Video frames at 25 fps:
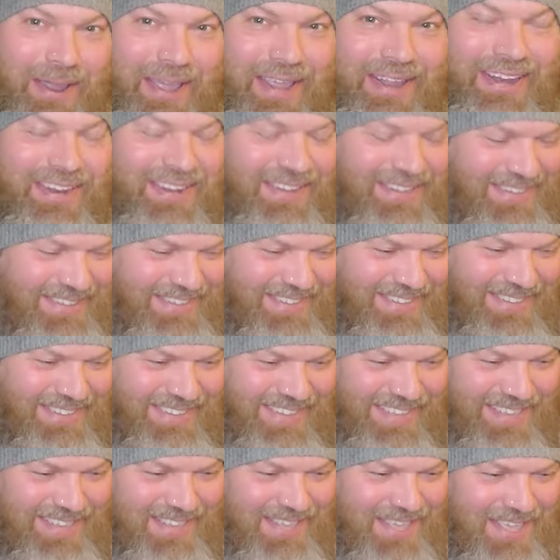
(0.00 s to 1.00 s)
right?
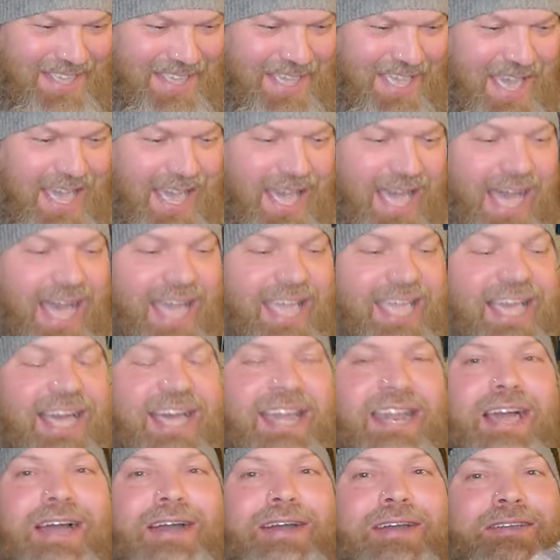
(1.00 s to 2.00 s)
I
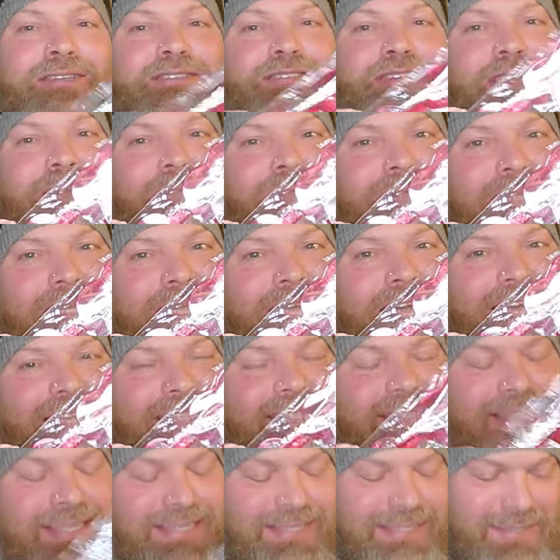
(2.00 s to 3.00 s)
got heart-shaped
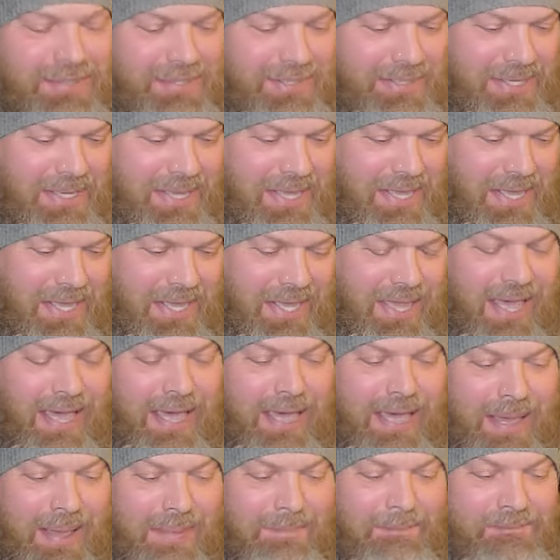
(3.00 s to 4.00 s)
glasses.
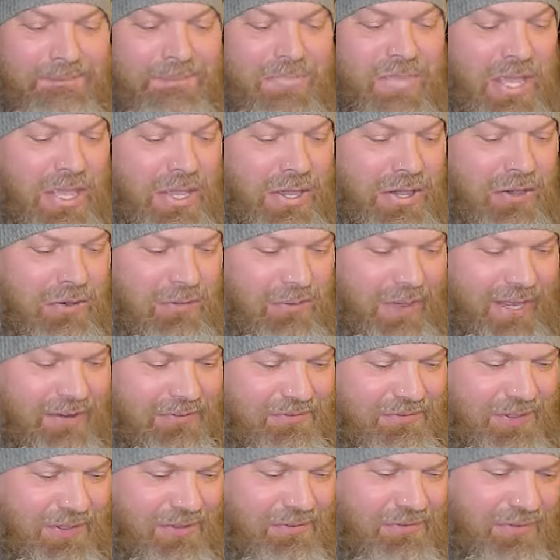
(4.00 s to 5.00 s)
Um,
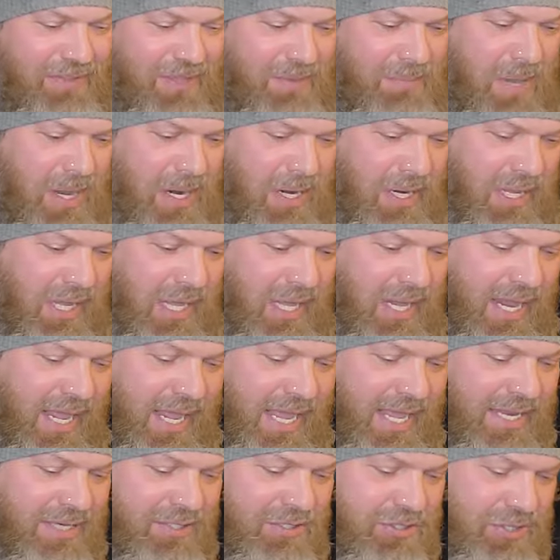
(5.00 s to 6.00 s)
great for the flea market,
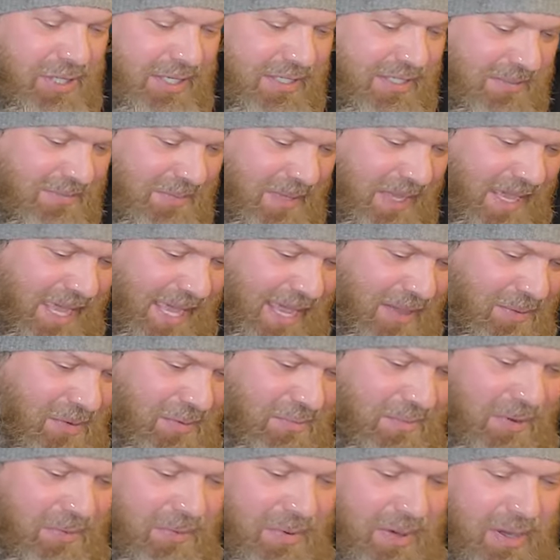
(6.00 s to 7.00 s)
and trust me, I
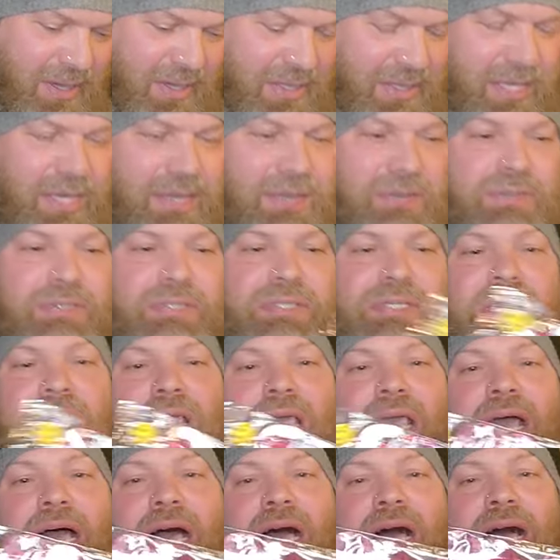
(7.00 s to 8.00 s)
will be wearing those.
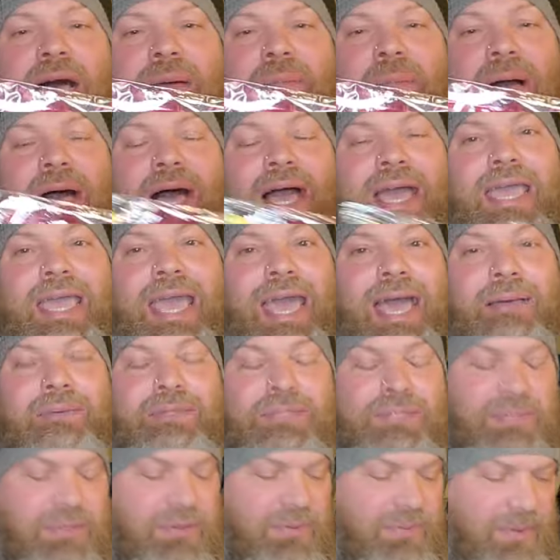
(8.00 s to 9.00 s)
Um, I
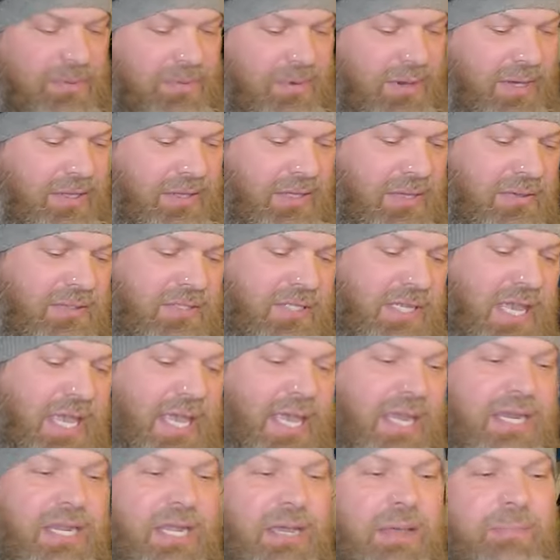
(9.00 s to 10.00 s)
absolutely will be wearing those.
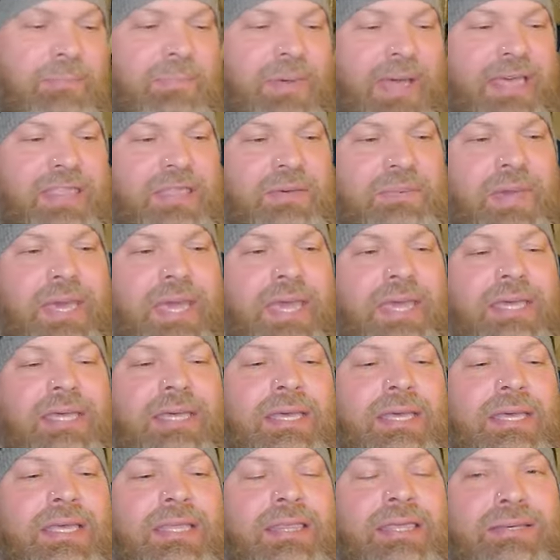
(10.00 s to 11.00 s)
And by the way,
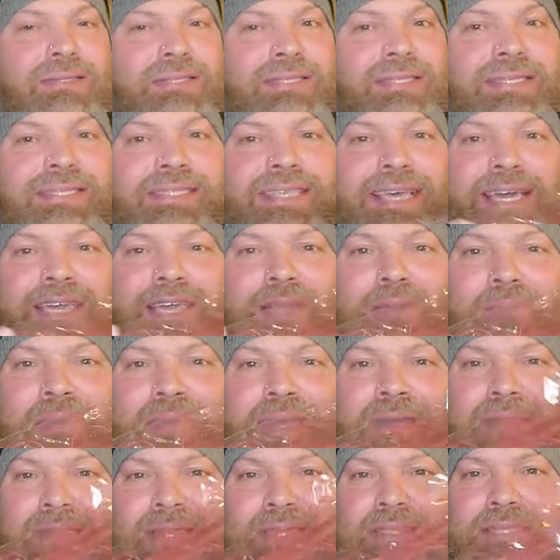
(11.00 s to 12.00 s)
there's a second
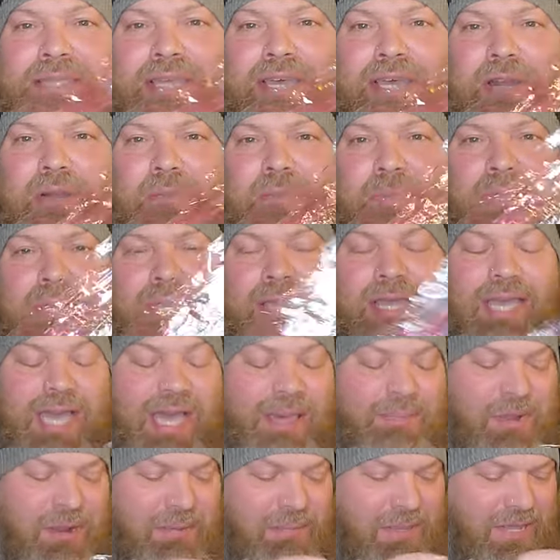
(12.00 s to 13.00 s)
pair that's lighter pink.
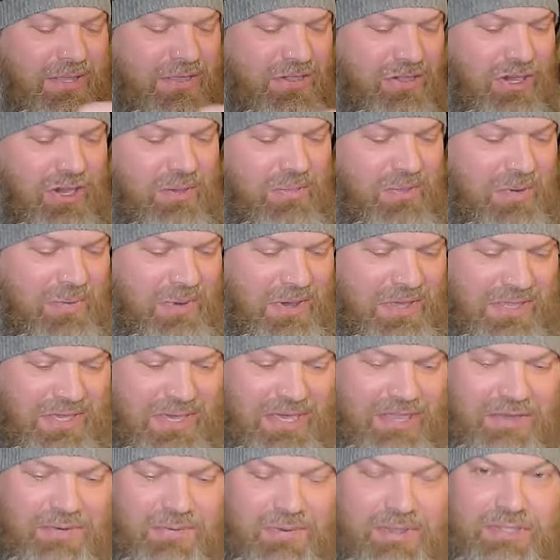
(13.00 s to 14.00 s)
I'm going to make Jeremy wear
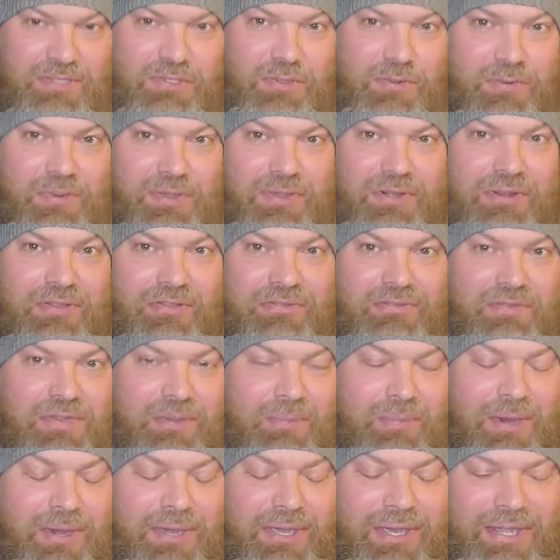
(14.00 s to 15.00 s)
the other ones when we go to the
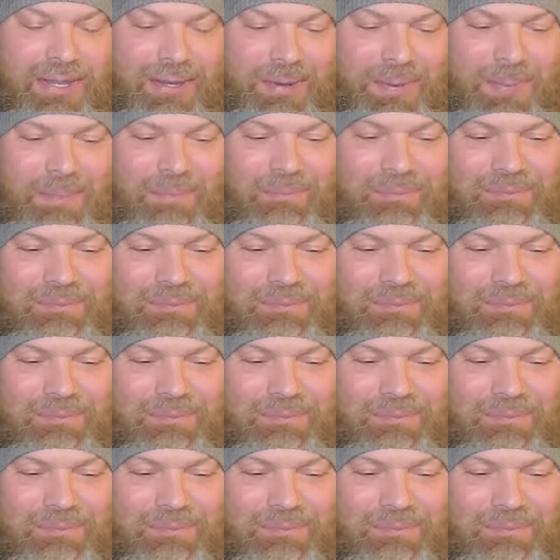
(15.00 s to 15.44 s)
flea market.